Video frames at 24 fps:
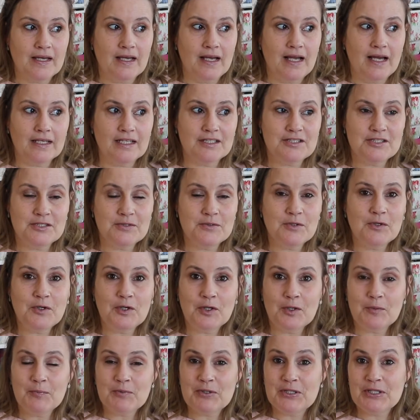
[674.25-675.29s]
And I do
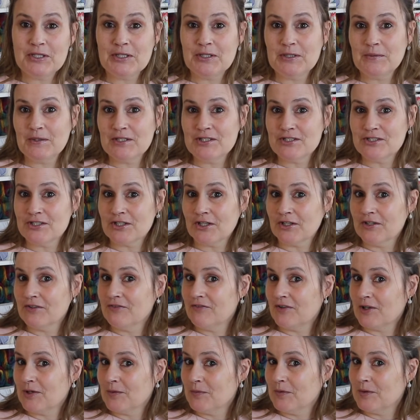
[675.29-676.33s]
hope you enjoy
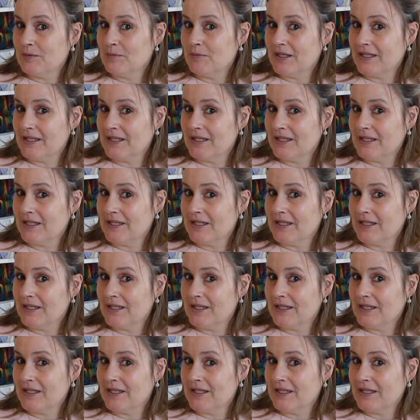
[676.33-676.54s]
following